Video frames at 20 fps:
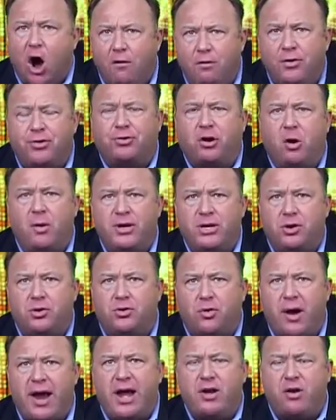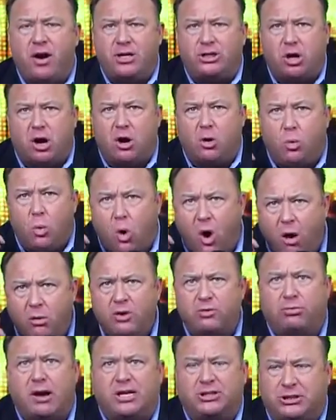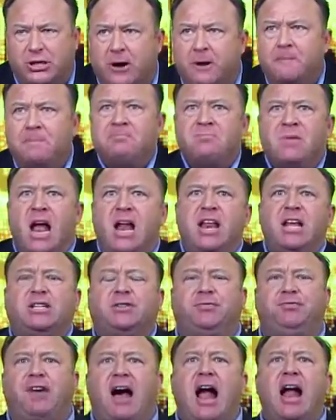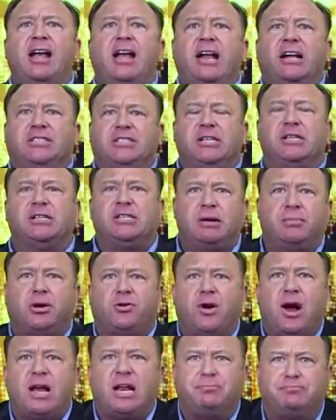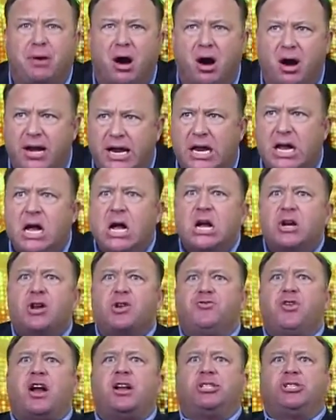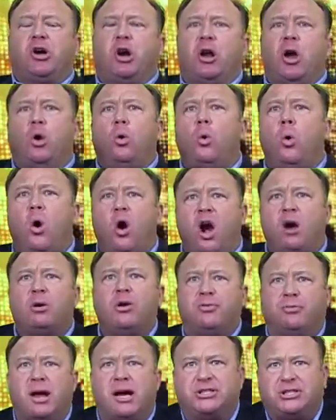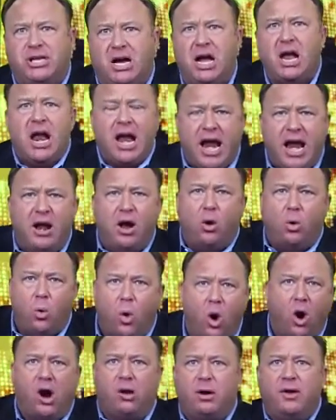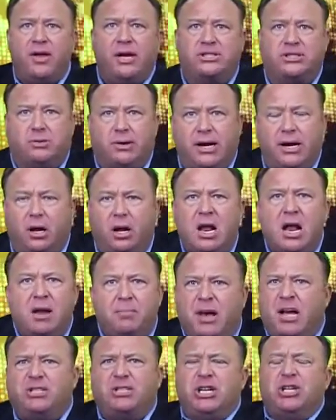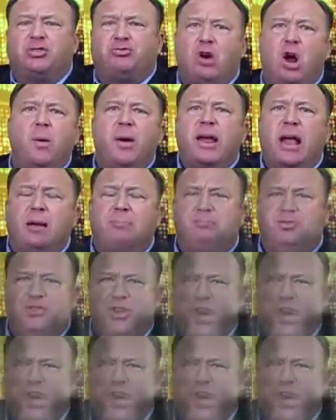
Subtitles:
overthrowing Ukraine, trying to start a war with Russia, and he's financing the Democratic Party to try to start a war with Russia and a war with Israel because he's throwing a